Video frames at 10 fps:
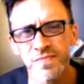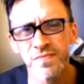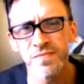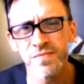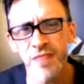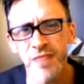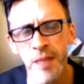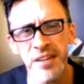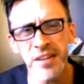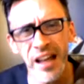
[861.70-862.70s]
I'm going to
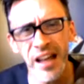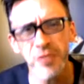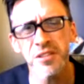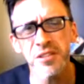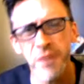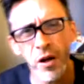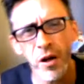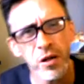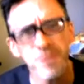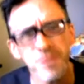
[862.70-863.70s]
outlive all
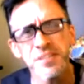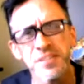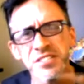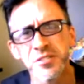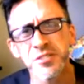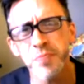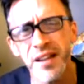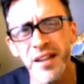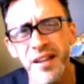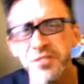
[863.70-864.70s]
of these little
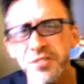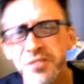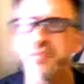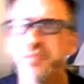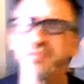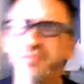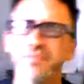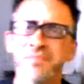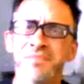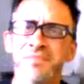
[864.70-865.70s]
bastards.
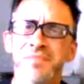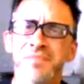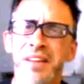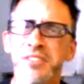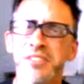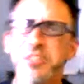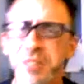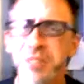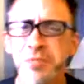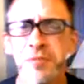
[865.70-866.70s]
And it
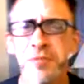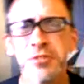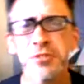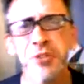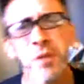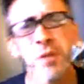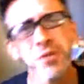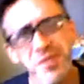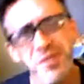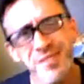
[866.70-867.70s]
just makes me feel
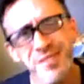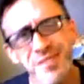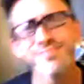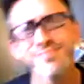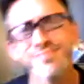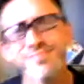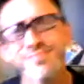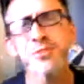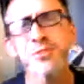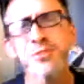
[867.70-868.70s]
so good.
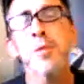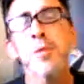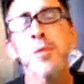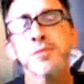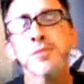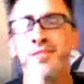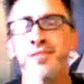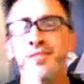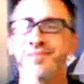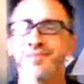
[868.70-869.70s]
Makes me so much
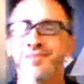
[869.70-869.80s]
better.